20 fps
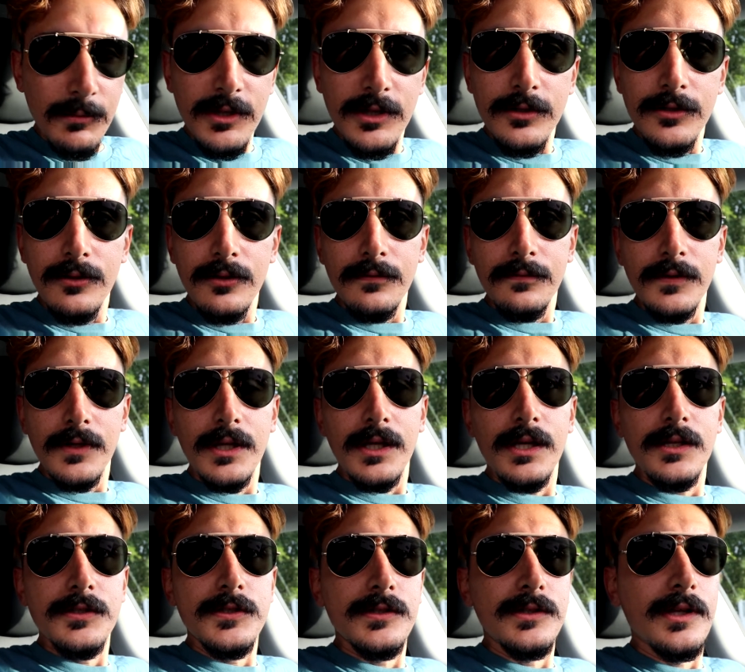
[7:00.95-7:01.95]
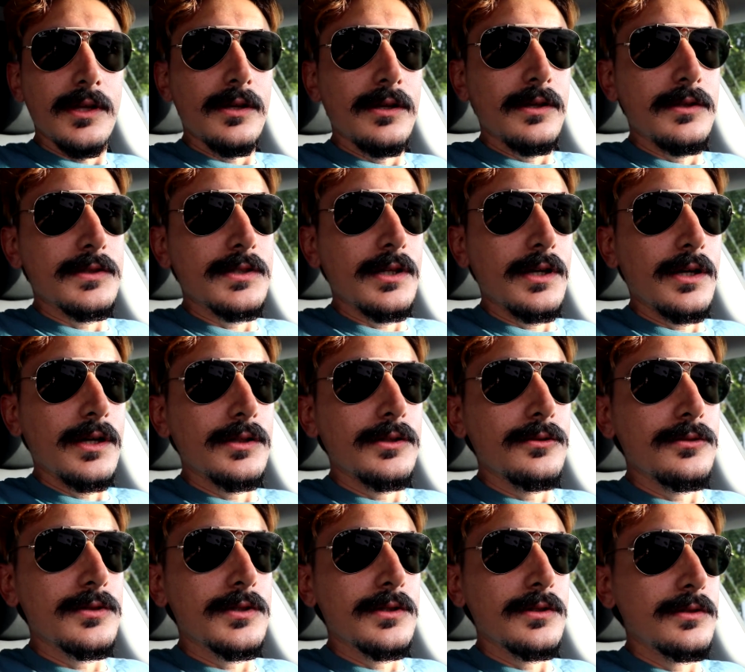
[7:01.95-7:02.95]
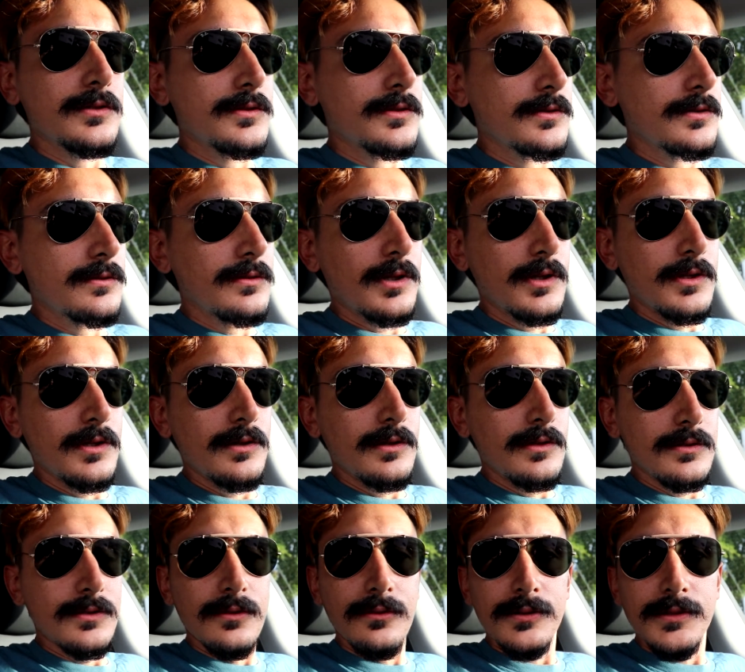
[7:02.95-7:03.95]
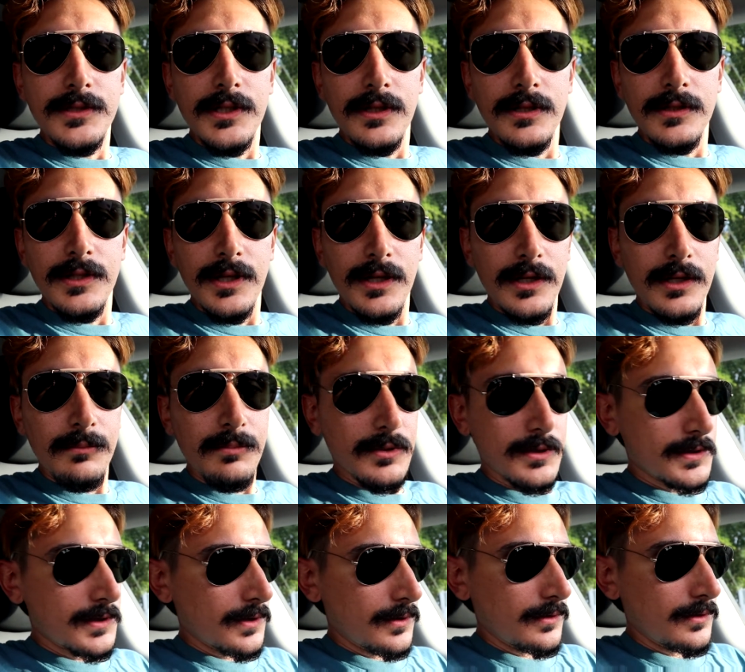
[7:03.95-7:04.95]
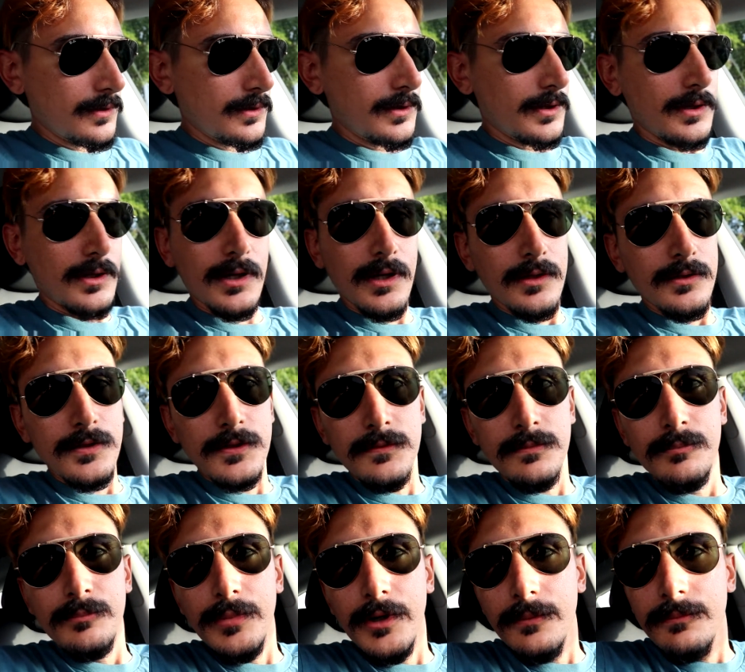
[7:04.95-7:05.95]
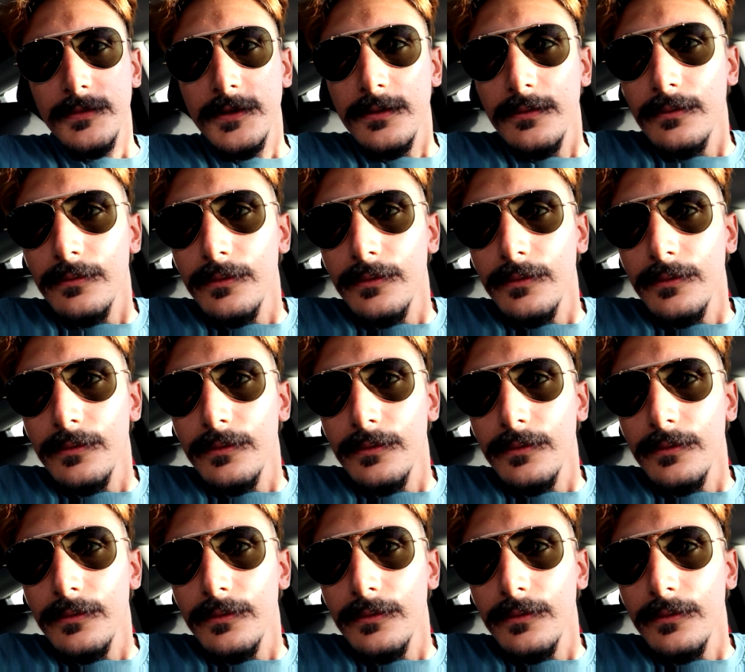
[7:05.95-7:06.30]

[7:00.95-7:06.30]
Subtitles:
me the notification that it's a high usage thing, so it set it to 80%, and then I just bumped it